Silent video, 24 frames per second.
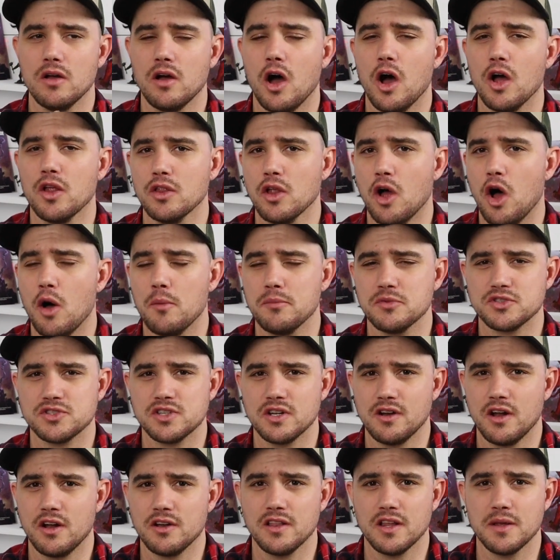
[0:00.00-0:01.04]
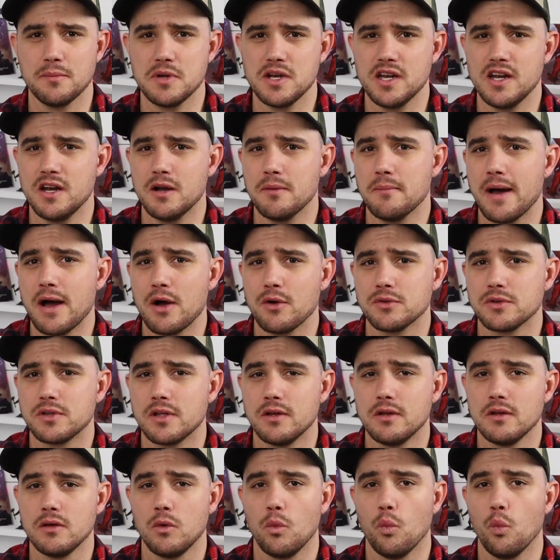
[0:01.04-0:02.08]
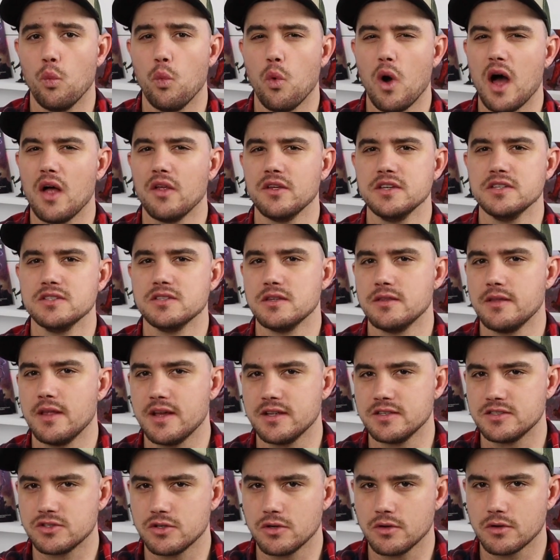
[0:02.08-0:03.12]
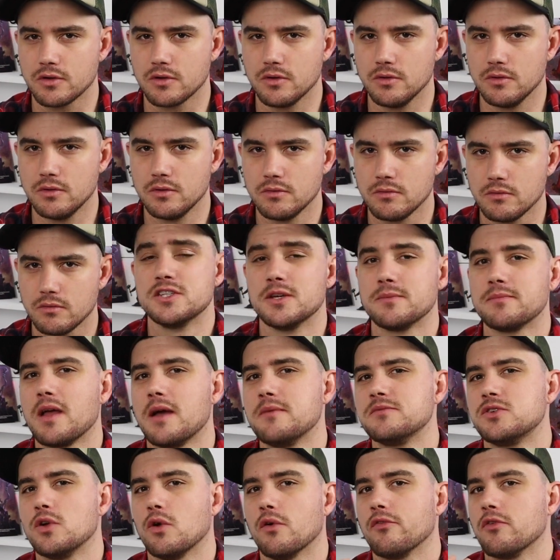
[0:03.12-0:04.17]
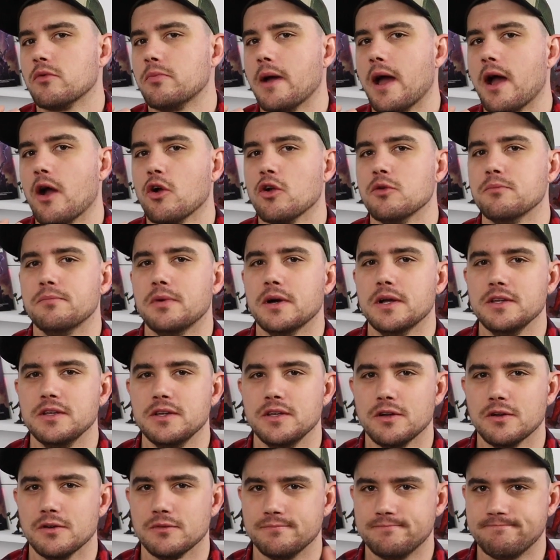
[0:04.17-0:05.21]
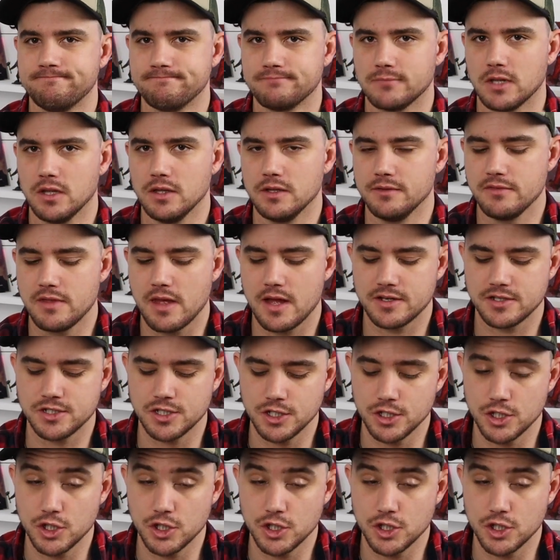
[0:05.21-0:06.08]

on almost an unlimited amount while he's in that circle. Sometimes they're overpowered, but I'll leave that to